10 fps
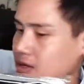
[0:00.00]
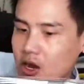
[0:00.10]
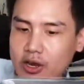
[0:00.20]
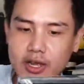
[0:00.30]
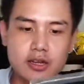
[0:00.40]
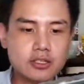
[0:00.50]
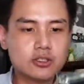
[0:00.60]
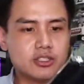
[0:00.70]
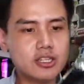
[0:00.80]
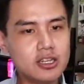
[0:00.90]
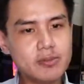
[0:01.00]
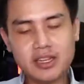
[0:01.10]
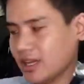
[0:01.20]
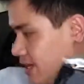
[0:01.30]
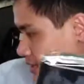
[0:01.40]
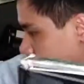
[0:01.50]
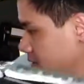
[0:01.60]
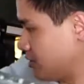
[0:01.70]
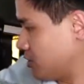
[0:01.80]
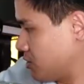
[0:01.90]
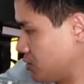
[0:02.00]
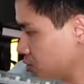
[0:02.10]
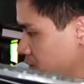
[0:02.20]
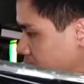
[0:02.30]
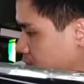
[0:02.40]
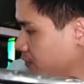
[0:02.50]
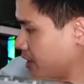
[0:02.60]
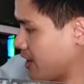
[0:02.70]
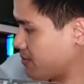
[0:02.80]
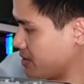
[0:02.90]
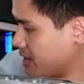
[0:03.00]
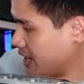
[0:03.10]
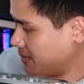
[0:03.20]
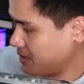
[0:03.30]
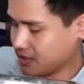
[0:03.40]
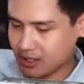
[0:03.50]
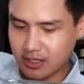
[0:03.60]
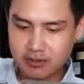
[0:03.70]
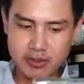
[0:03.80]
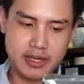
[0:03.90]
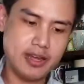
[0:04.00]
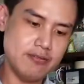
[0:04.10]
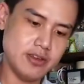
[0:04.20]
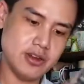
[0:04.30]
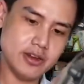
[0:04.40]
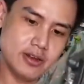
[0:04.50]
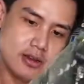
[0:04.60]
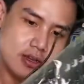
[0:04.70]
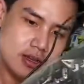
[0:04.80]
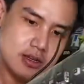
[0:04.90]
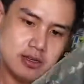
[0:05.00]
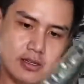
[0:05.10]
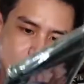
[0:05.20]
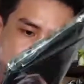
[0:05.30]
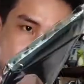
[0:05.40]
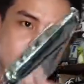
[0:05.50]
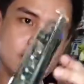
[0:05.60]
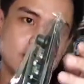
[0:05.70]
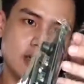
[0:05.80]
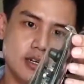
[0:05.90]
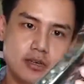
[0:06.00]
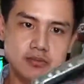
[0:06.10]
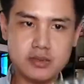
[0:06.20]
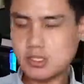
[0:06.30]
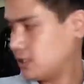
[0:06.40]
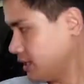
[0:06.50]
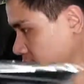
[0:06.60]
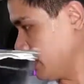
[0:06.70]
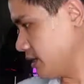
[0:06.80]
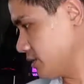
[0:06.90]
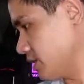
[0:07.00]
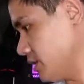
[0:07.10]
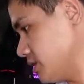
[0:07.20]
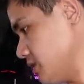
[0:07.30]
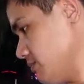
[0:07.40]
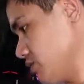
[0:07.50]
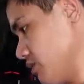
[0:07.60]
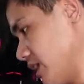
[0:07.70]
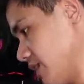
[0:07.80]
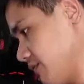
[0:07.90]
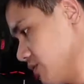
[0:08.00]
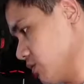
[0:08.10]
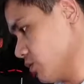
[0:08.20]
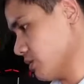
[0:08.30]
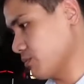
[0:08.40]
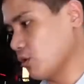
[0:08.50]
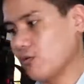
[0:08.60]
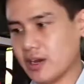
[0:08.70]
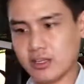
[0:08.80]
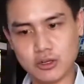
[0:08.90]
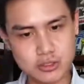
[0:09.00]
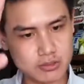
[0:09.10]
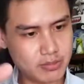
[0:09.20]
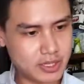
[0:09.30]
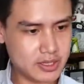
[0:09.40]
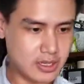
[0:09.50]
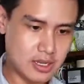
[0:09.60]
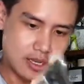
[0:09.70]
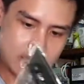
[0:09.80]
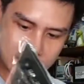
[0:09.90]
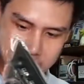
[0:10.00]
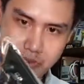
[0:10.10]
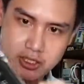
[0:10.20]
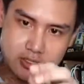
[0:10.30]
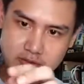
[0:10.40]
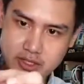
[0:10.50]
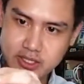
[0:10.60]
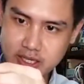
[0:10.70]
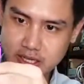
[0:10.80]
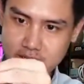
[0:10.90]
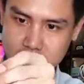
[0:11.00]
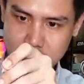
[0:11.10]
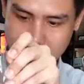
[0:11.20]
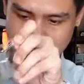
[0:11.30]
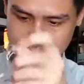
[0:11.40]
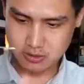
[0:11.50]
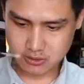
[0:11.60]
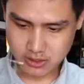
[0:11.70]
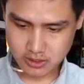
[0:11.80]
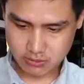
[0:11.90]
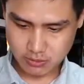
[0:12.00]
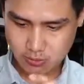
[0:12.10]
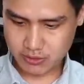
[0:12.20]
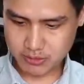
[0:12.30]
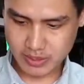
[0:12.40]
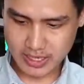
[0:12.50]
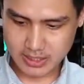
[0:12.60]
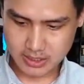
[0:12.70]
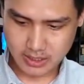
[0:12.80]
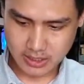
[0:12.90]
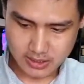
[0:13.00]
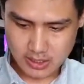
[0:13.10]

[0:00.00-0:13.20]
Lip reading: Alright, so it's a little bit light. The Strix Flare behind me is a little bit heavier. Okay, it does seem to have a lower profile also, but it's because of the design in itself. So let's remove the plastic.